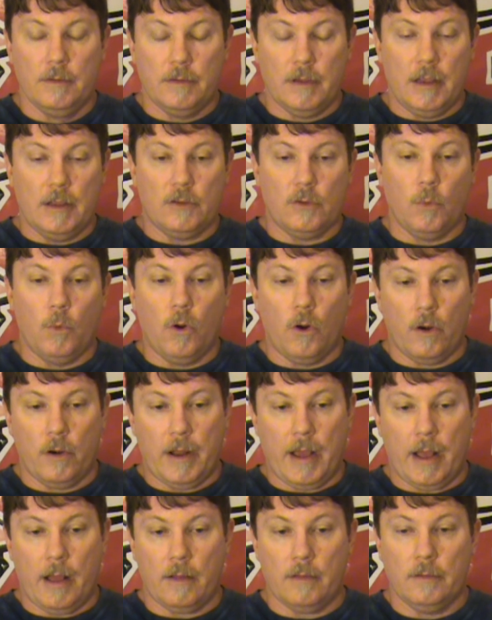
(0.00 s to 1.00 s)
to get the
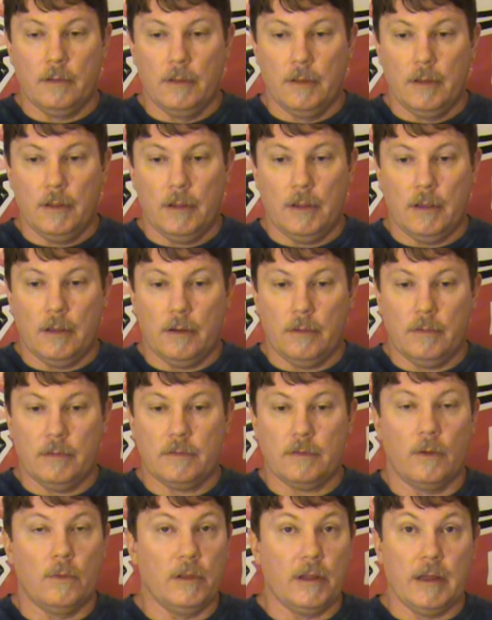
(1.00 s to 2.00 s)
word out You know,
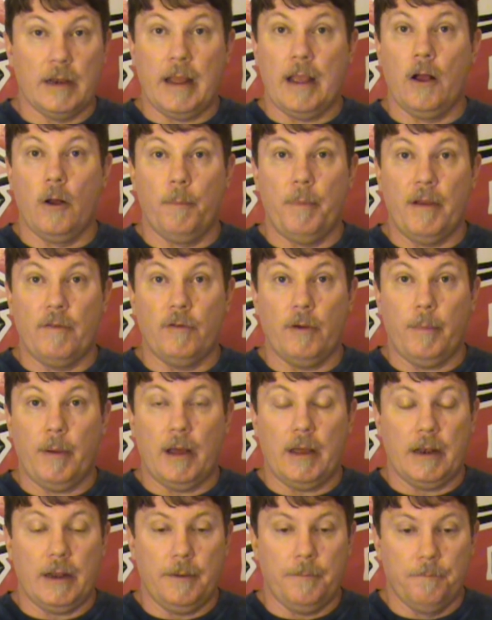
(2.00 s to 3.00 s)
it's only going to help
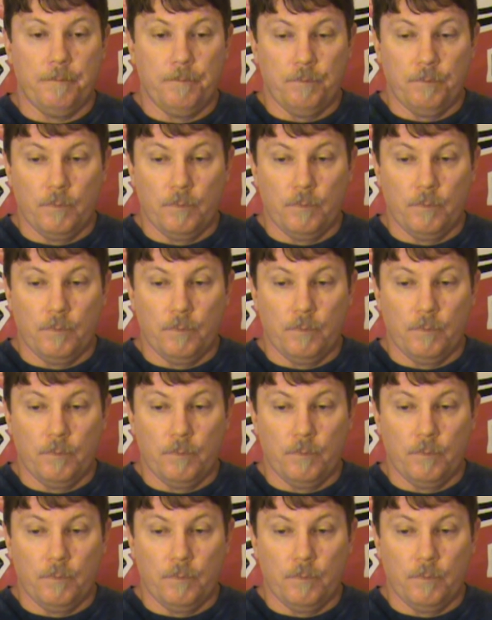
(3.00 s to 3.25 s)
everybody